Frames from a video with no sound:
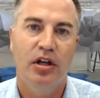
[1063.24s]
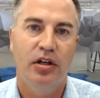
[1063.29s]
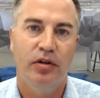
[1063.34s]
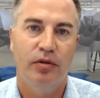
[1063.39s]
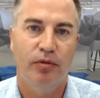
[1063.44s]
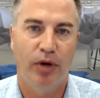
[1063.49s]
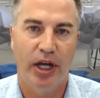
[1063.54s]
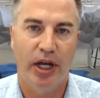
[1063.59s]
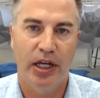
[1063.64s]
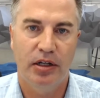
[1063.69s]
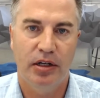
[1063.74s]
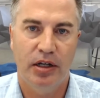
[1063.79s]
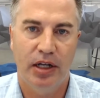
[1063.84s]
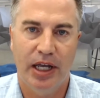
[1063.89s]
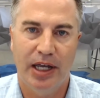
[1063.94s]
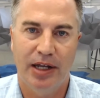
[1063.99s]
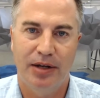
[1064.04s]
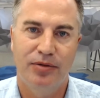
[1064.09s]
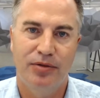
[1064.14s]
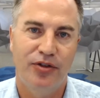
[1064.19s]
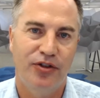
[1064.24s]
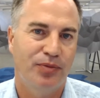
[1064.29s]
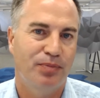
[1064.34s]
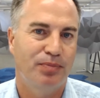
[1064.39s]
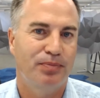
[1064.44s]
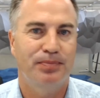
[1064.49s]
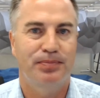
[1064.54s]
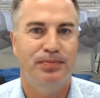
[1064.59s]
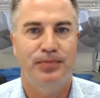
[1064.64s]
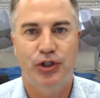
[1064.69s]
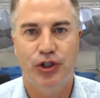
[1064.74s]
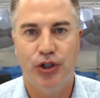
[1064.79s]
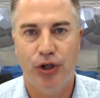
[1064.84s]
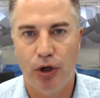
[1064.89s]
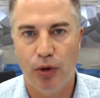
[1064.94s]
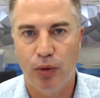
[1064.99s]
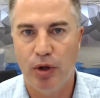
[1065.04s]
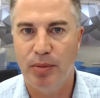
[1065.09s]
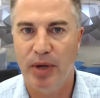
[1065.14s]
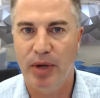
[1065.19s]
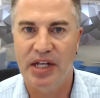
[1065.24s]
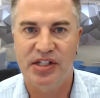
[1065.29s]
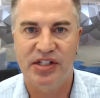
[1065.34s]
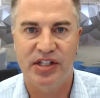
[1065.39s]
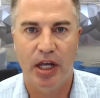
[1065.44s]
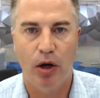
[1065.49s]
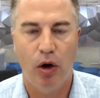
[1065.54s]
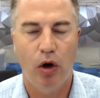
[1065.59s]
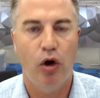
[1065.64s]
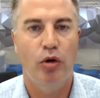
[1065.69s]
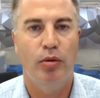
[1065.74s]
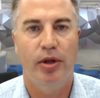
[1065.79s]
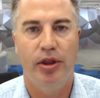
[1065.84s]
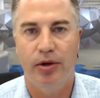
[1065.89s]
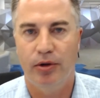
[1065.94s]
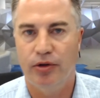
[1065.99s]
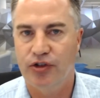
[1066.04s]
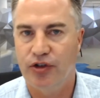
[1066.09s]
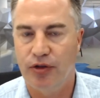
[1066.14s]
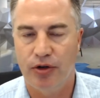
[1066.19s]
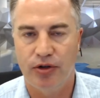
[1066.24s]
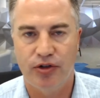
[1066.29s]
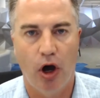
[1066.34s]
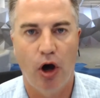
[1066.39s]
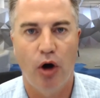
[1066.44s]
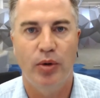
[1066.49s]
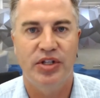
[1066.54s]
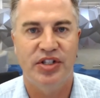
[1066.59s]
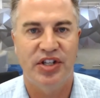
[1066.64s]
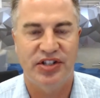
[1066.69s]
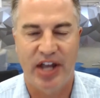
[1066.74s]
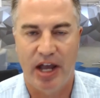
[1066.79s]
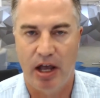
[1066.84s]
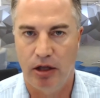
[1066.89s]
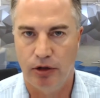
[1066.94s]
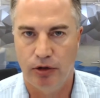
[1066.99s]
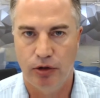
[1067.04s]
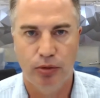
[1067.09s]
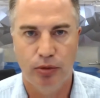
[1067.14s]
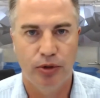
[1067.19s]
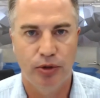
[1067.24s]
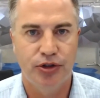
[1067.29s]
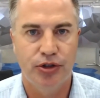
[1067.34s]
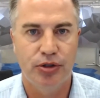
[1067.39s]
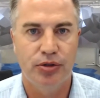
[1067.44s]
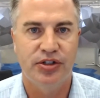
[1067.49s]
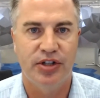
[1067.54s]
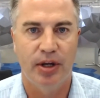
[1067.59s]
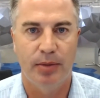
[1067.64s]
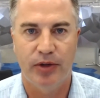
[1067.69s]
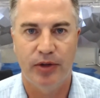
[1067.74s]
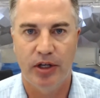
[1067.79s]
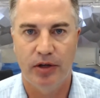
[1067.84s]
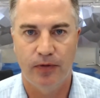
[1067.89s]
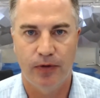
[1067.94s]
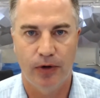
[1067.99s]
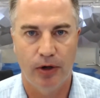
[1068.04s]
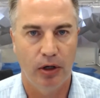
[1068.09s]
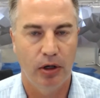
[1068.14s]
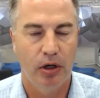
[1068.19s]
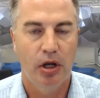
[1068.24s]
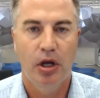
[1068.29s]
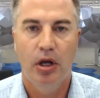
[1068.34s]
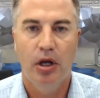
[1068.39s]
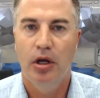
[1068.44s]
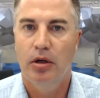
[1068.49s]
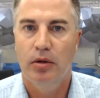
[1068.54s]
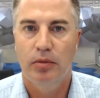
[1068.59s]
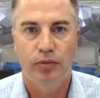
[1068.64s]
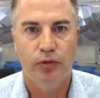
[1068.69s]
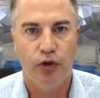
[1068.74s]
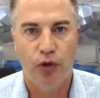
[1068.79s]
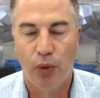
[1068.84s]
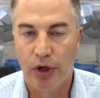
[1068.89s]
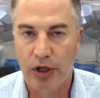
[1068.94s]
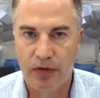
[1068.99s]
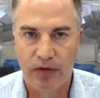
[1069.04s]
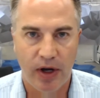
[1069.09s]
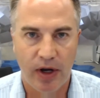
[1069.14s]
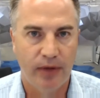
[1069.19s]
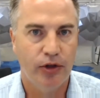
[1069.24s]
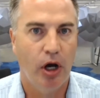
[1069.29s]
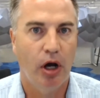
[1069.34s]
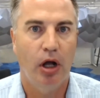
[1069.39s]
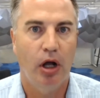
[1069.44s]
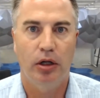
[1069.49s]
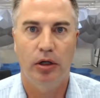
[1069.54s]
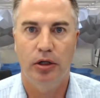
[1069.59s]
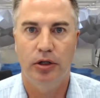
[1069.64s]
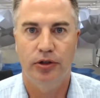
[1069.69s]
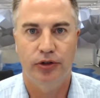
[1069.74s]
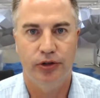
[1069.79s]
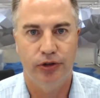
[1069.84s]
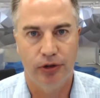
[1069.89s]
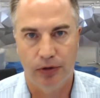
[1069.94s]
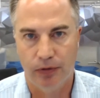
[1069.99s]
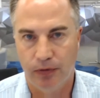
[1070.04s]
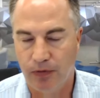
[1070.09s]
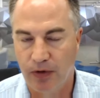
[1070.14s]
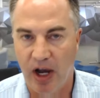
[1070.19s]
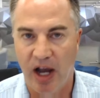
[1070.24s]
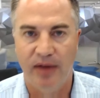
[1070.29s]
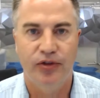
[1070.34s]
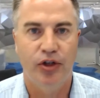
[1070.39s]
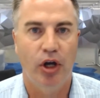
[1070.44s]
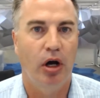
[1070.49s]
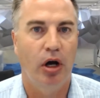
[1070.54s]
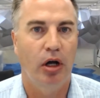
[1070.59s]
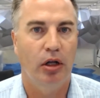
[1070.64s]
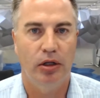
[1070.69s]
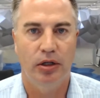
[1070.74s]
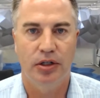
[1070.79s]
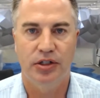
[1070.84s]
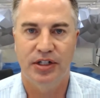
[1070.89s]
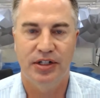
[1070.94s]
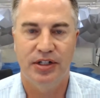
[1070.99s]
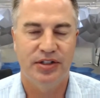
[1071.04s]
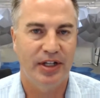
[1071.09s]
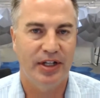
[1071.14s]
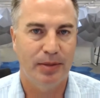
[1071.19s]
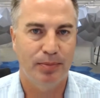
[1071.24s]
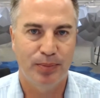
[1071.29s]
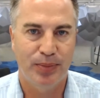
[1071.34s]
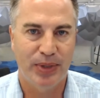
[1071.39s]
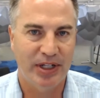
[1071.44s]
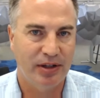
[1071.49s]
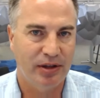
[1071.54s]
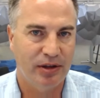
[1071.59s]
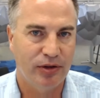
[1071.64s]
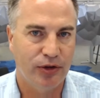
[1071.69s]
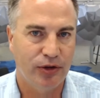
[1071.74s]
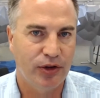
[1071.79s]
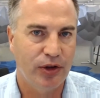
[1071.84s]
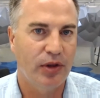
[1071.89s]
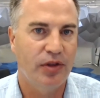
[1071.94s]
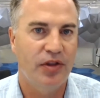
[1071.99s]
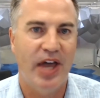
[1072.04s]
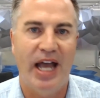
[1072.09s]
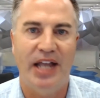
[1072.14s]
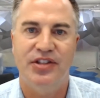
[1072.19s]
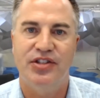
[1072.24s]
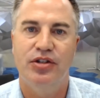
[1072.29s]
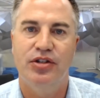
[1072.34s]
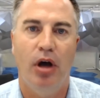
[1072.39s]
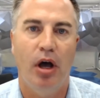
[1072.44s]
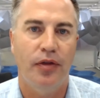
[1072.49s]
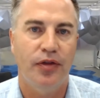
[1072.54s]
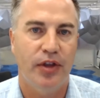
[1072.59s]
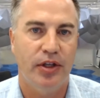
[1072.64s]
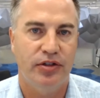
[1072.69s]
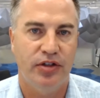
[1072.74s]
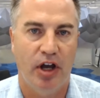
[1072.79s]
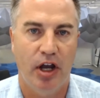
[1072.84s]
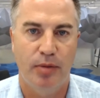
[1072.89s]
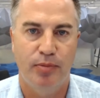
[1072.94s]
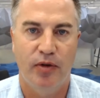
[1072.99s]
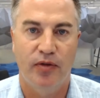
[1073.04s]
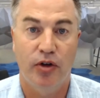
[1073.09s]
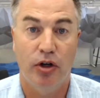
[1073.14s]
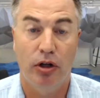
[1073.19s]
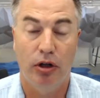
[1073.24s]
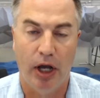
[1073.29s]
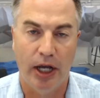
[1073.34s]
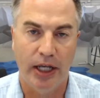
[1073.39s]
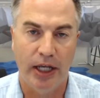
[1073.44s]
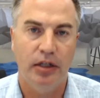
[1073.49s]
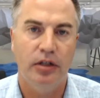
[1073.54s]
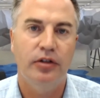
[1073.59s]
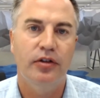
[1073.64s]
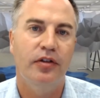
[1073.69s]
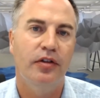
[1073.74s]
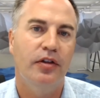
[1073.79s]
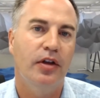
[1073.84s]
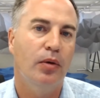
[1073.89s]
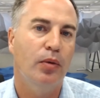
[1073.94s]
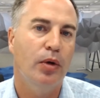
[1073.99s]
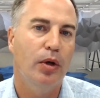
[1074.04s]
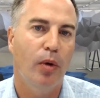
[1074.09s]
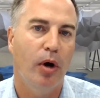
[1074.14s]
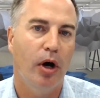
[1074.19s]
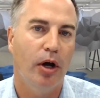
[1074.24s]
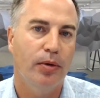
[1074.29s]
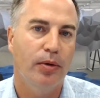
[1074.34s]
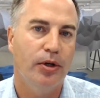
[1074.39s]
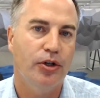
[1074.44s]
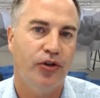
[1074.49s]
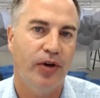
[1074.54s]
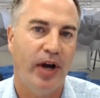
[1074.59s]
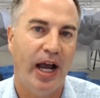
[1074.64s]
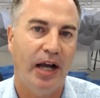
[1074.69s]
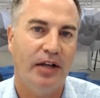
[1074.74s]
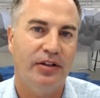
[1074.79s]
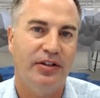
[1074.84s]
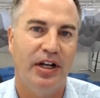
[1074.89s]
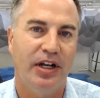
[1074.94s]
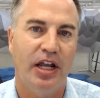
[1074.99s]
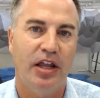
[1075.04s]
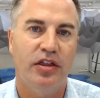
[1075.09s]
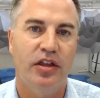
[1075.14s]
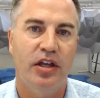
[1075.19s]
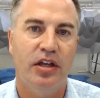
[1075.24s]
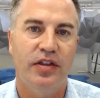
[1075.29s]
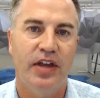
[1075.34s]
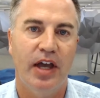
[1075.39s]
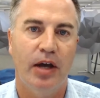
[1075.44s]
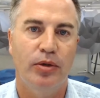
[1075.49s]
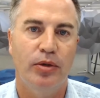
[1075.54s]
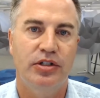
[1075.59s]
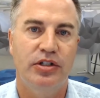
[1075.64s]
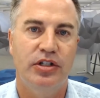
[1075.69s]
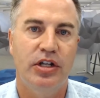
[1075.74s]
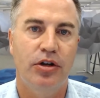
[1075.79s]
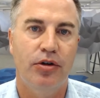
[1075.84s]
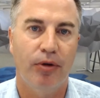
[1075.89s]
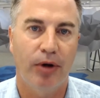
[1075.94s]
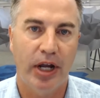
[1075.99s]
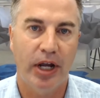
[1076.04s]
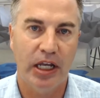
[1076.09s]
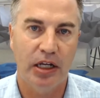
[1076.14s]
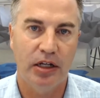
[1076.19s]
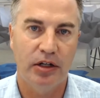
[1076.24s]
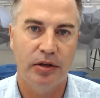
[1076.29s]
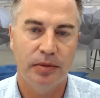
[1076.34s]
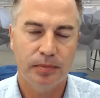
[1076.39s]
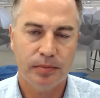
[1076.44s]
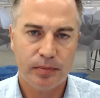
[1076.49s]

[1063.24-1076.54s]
right? And mm. sure, we might say, oh, well, there's there's always a talent who will do something for $25 or $5. And it's like, but th- that's not the type of client that we want to attract. And I think that would degrade